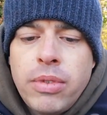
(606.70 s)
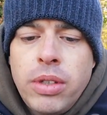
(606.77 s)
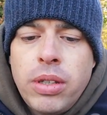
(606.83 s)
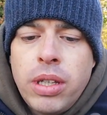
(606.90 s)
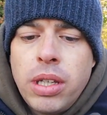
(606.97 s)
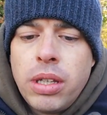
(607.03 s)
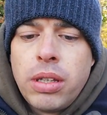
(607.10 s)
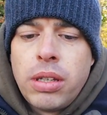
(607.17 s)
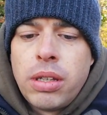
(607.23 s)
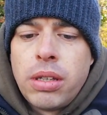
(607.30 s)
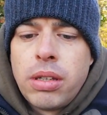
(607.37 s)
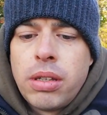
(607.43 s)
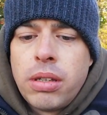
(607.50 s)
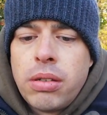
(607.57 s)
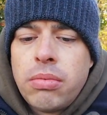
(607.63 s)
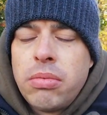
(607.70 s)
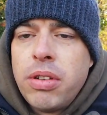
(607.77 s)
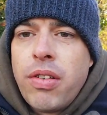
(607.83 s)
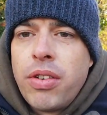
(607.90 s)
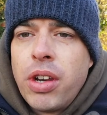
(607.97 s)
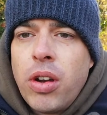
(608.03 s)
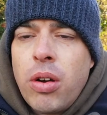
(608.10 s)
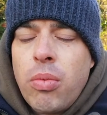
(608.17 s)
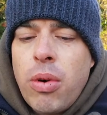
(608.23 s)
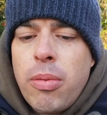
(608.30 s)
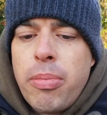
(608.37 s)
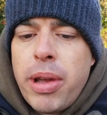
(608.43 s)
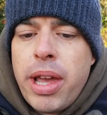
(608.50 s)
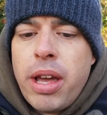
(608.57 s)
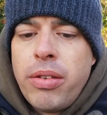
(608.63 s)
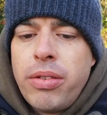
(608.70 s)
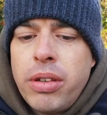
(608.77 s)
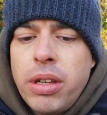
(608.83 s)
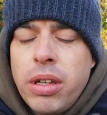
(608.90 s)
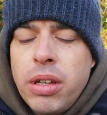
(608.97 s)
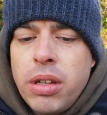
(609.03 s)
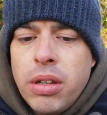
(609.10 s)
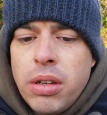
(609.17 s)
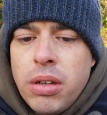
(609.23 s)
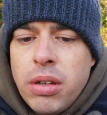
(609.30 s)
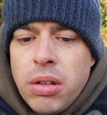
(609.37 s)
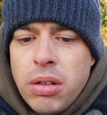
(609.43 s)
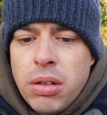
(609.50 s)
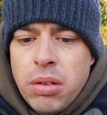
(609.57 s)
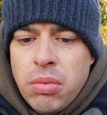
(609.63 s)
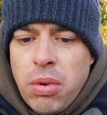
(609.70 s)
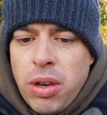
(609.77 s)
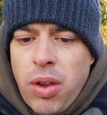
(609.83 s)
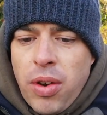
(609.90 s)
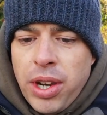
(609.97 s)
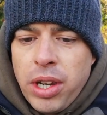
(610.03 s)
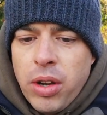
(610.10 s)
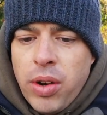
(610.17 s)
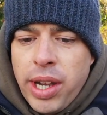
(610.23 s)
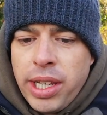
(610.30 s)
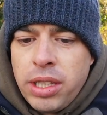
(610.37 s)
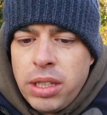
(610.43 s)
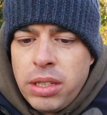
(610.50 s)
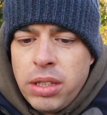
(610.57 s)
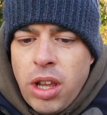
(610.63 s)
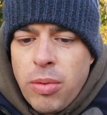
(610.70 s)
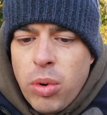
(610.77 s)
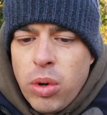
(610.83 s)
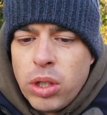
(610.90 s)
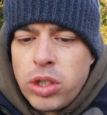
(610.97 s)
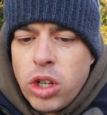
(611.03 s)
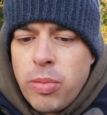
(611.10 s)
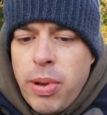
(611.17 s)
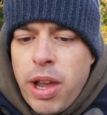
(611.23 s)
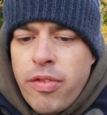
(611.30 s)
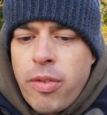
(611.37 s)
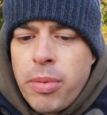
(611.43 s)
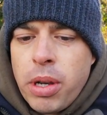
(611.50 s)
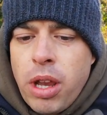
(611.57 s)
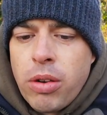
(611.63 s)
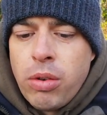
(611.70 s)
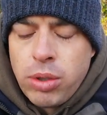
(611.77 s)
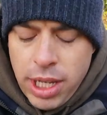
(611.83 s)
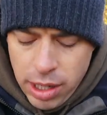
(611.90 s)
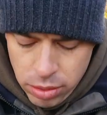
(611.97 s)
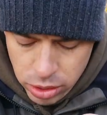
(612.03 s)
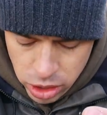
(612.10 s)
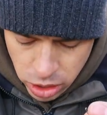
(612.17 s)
They're only like £1, £1.99, no more than £2 from your local tackle